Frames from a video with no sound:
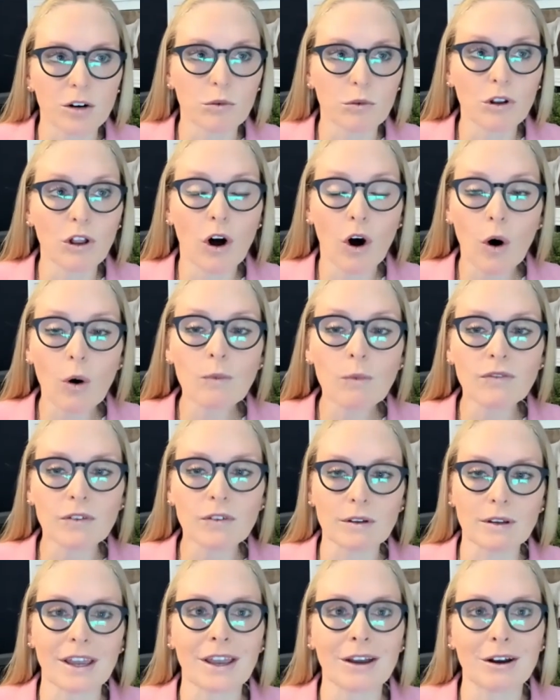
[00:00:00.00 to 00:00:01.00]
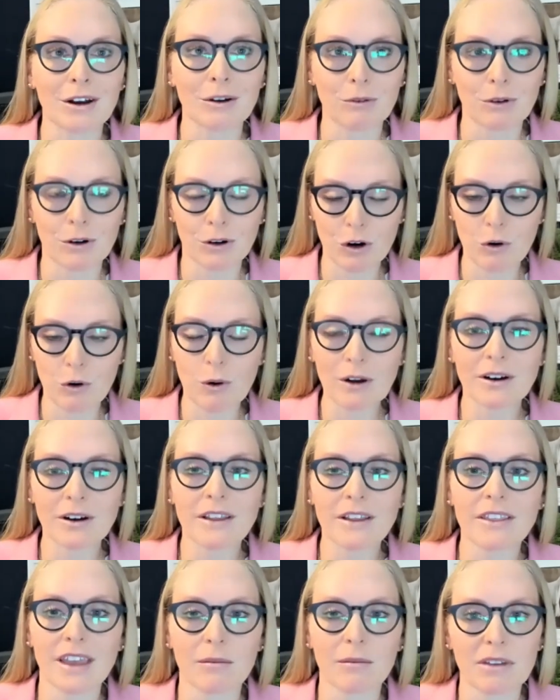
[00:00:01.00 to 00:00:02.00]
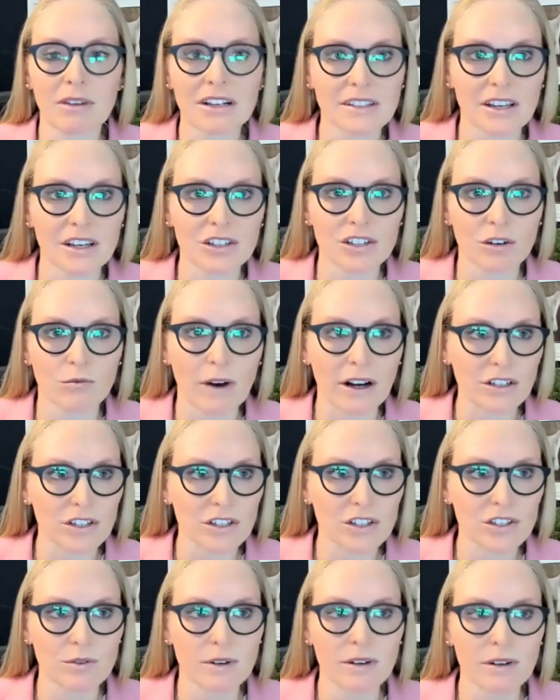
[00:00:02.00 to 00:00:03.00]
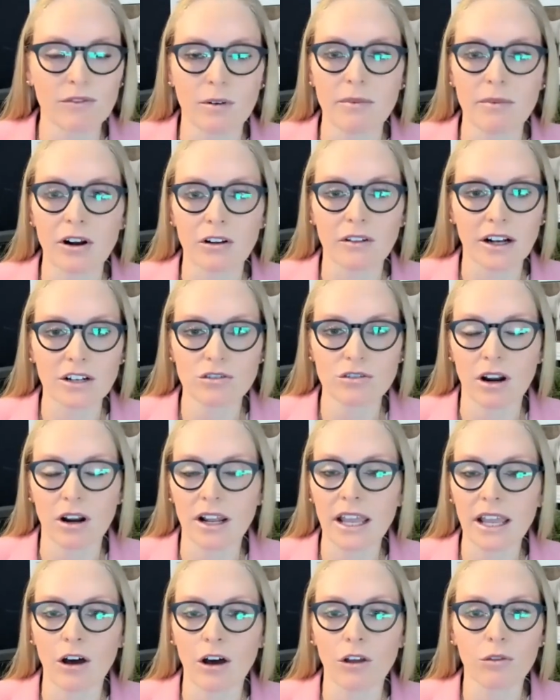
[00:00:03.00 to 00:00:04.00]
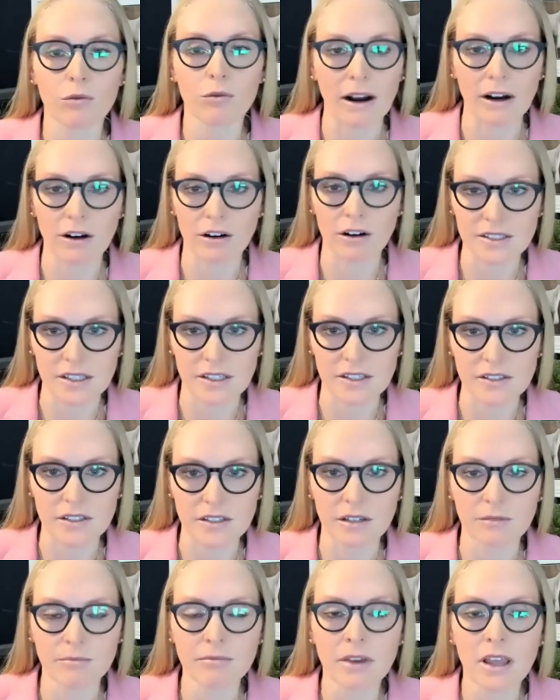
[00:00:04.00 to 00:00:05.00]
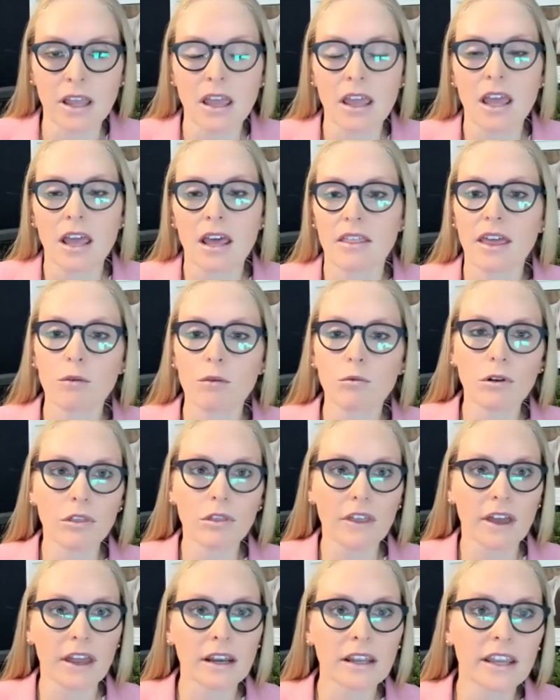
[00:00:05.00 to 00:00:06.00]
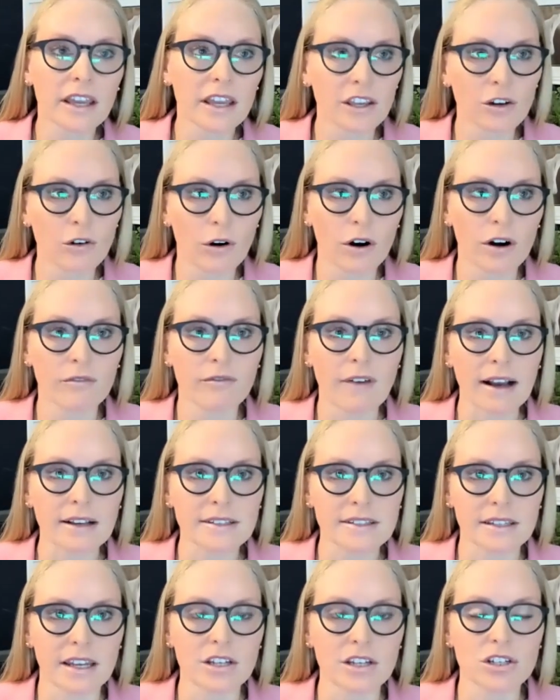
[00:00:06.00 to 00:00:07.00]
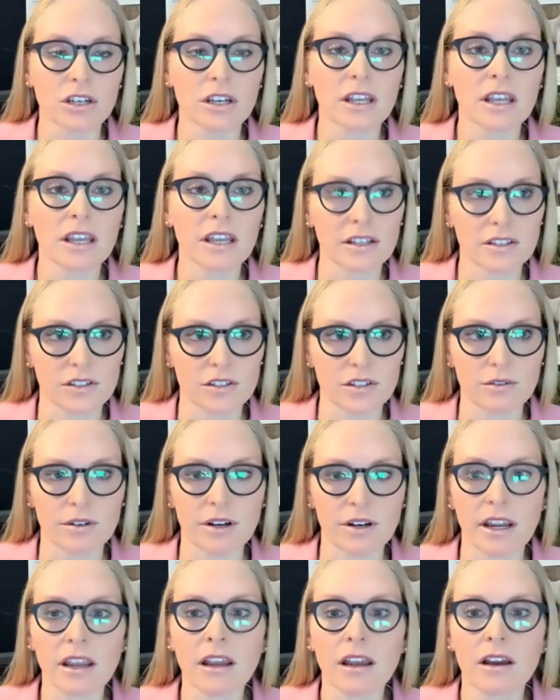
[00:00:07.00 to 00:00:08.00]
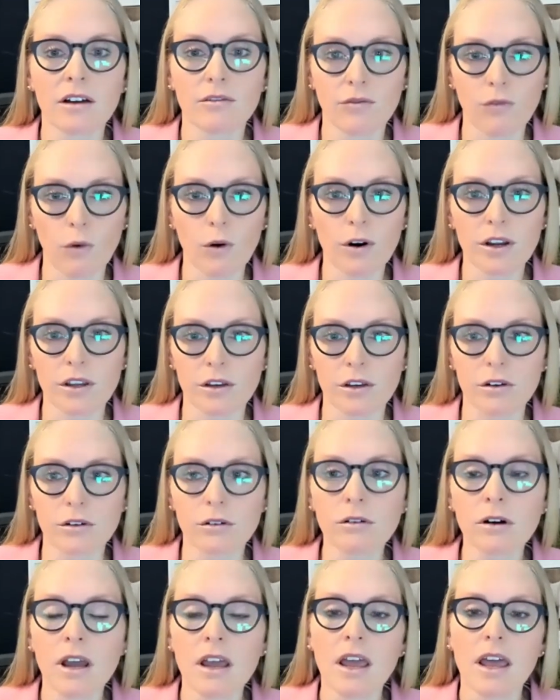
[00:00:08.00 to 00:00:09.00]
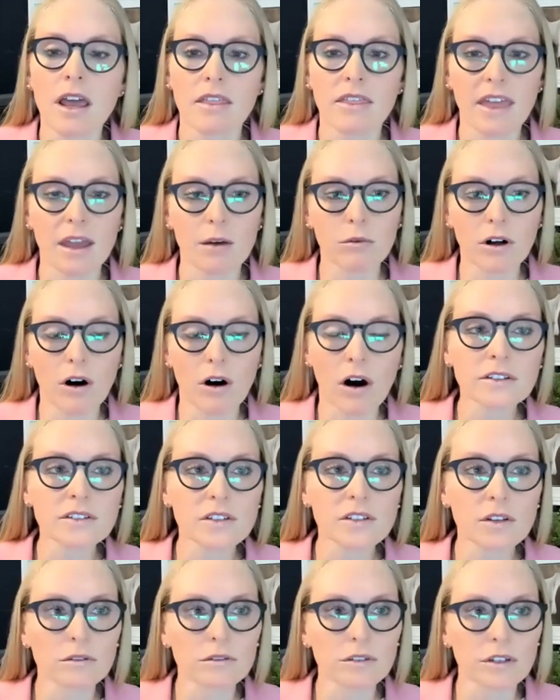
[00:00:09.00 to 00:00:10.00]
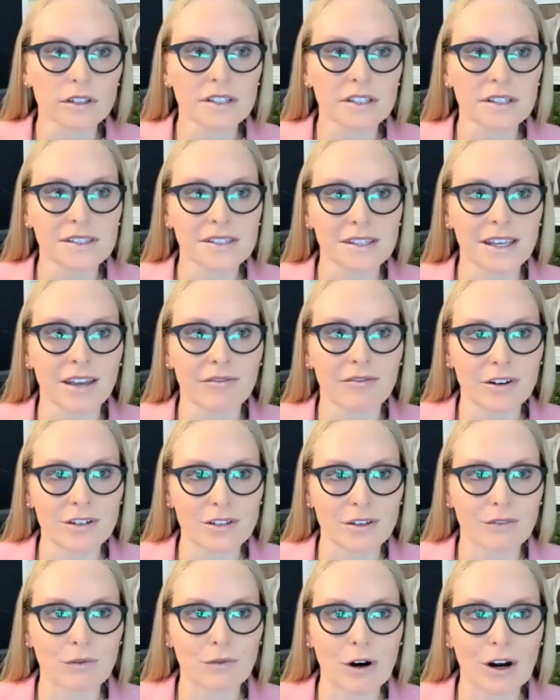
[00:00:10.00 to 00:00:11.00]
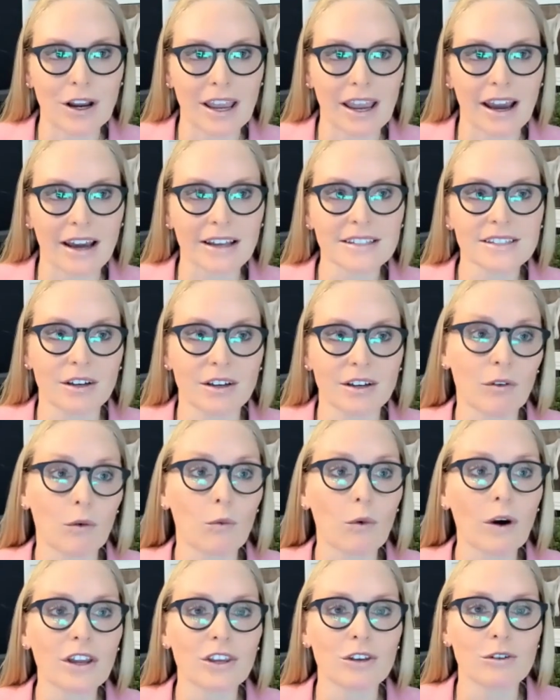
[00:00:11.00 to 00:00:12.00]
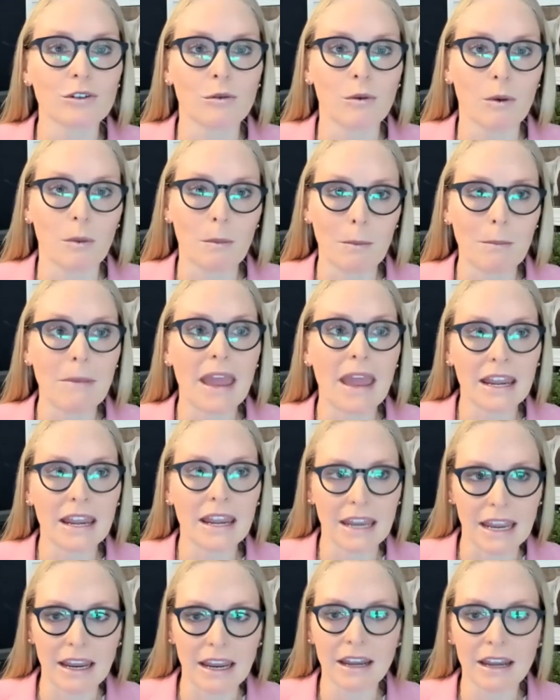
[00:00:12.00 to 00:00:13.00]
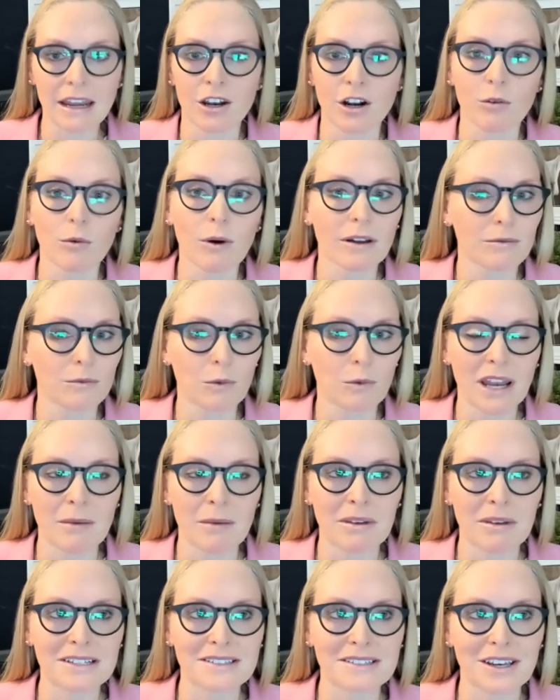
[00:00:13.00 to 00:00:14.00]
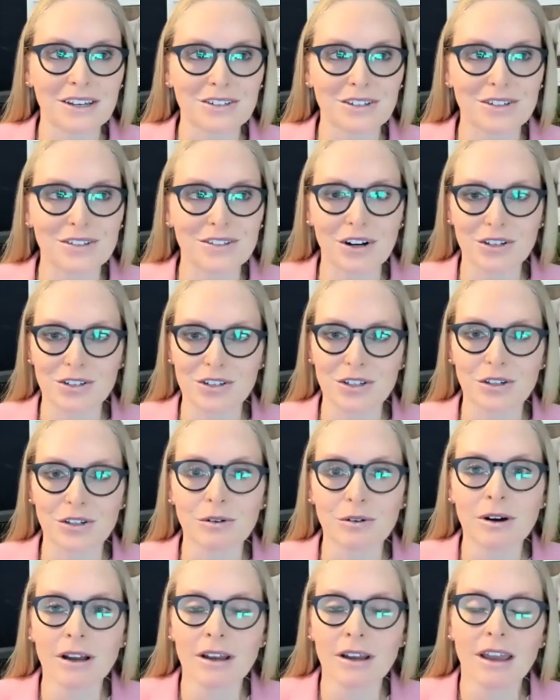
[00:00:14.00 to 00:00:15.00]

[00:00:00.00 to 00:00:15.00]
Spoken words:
will hopefully query the immunization registry from their electronic health record system. They will then get your vaccination history for you. They will also look to see if there's a forecast of what you may need, what immunizations are due.